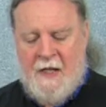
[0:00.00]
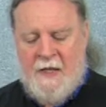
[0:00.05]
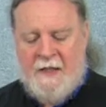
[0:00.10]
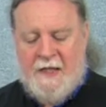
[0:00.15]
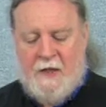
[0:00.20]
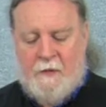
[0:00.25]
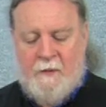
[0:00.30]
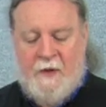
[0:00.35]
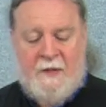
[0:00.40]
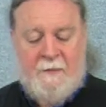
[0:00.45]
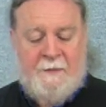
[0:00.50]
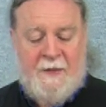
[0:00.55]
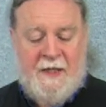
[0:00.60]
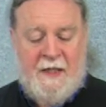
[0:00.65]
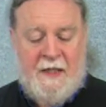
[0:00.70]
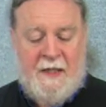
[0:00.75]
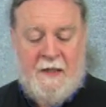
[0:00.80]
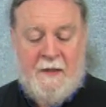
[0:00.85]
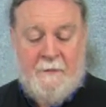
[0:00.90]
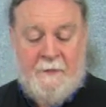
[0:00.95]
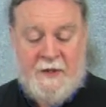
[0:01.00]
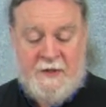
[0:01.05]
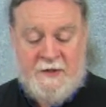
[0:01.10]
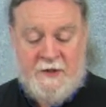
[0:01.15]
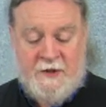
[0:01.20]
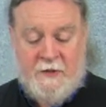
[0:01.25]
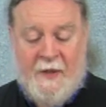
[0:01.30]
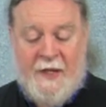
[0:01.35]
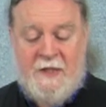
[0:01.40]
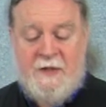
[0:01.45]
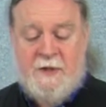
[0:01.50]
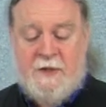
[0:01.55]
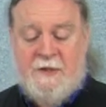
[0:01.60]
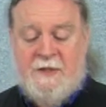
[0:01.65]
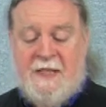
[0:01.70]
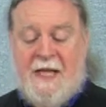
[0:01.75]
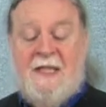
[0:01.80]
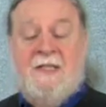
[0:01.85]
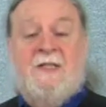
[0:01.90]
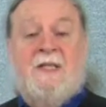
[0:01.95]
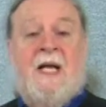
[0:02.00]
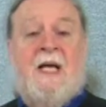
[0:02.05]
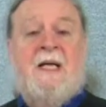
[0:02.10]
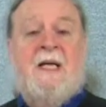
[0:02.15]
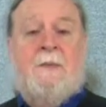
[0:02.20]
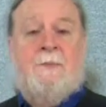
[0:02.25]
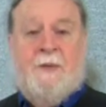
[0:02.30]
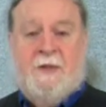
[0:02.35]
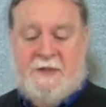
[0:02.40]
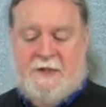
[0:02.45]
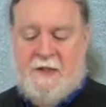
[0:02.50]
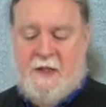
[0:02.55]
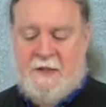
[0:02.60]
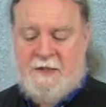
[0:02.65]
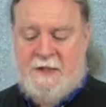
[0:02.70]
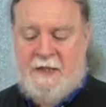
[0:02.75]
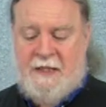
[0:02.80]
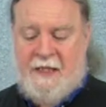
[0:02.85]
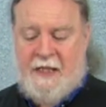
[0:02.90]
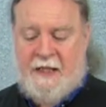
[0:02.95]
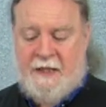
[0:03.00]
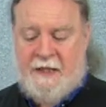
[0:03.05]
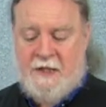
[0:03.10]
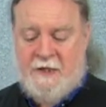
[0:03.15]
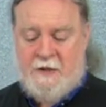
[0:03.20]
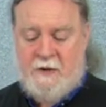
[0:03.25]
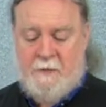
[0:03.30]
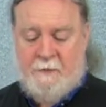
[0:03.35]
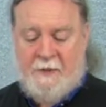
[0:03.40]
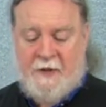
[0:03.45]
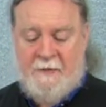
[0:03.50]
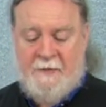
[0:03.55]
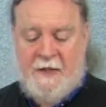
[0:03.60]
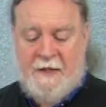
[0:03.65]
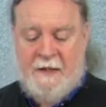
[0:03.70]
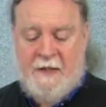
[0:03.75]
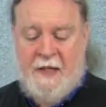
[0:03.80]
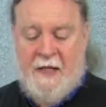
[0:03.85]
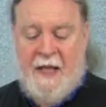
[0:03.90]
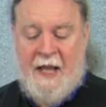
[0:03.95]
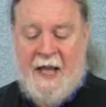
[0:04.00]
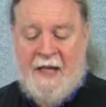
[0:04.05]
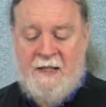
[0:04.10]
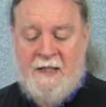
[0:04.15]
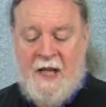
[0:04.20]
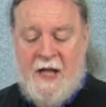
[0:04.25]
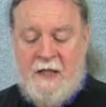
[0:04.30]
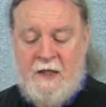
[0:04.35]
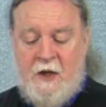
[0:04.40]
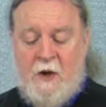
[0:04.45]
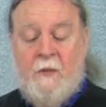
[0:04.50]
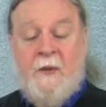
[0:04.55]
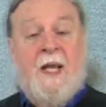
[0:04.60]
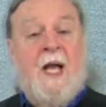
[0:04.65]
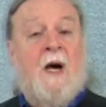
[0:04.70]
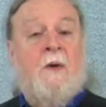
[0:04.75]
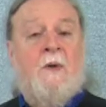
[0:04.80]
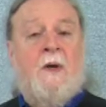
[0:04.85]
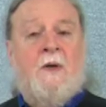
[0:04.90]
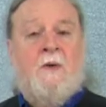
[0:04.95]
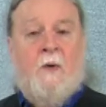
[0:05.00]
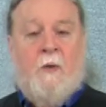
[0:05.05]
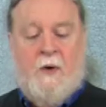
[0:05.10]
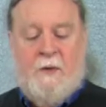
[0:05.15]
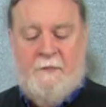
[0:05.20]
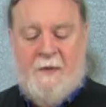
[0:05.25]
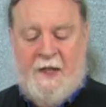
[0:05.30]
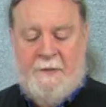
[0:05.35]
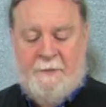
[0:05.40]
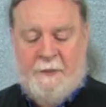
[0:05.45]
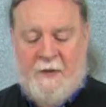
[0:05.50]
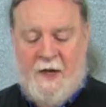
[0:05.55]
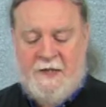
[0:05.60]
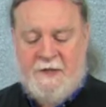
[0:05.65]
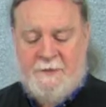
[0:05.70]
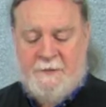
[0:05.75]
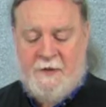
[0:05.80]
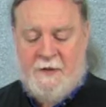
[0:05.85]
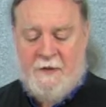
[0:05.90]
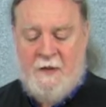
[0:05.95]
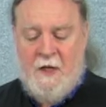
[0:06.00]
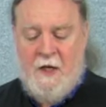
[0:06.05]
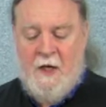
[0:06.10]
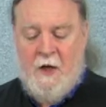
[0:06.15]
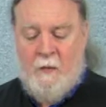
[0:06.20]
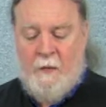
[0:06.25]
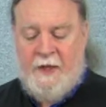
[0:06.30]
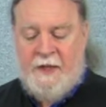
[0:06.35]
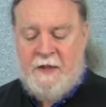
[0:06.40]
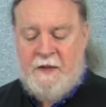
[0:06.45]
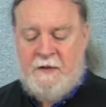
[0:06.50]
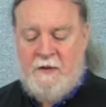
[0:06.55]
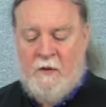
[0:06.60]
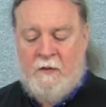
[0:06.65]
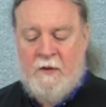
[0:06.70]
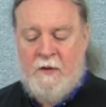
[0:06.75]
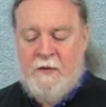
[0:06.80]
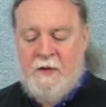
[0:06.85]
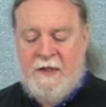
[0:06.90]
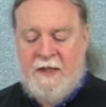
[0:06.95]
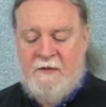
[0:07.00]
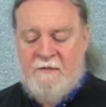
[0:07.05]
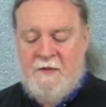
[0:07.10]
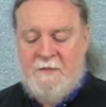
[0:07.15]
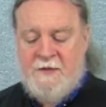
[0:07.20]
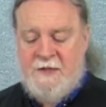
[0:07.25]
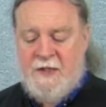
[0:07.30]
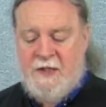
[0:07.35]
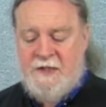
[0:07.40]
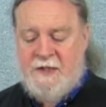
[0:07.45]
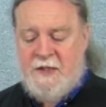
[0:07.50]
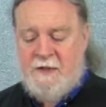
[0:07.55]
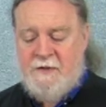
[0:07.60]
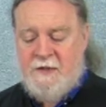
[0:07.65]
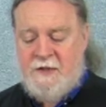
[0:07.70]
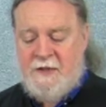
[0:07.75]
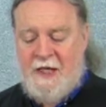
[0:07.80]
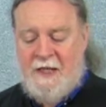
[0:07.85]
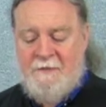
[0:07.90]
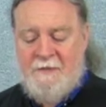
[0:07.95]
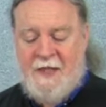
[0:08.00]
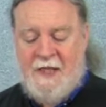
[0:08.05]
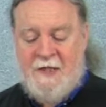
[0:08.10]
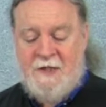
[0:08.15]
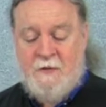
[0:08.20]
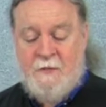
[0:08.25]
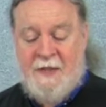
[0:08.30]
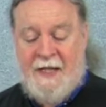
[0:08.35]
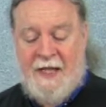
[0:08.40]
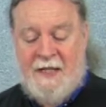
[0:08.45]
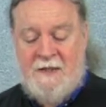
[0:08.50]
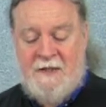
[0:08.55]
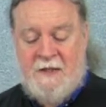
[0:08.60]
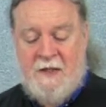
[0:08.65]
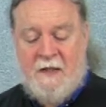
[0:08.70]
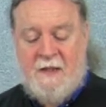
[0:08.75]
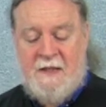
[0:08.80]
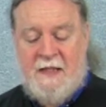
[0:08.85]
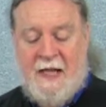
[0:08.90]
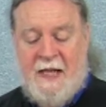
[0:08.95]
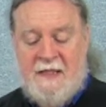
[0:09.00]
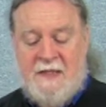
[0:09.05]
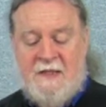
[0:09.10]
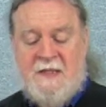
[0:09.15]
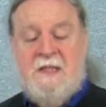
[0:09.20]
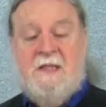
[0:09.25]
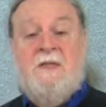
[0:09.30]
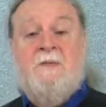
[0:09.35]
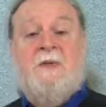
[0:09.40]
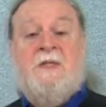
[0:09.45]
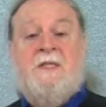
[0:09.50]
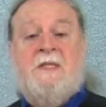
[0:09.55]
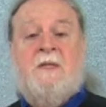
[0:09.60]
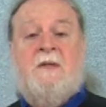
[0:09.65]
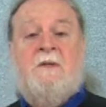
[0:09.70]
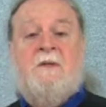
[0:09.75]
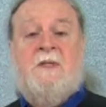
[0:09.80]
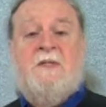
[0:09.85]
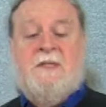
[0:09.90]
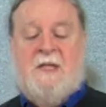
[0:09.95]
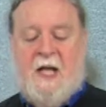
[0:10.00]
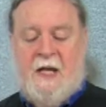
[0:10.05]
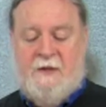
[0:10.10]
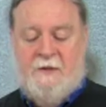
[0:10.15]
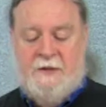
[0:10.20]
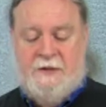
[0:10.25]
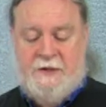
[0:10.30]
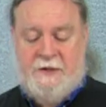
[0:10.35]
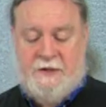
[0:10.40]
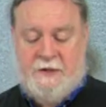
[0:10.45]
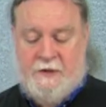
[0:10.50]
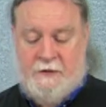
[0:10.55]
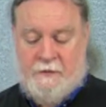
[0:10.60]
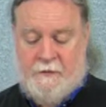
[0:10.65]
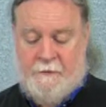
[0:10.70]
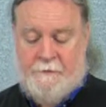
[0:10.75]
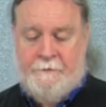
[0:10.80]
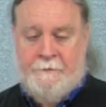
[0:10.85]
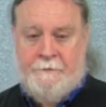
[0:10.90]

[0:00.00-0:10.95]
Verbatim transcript: Yet we being but strangers as yet at Patuxet, alias New Plymouth, and not knowing how our corn might prosper, we could no longer give them such entertainment as we had done and as we still desired to do.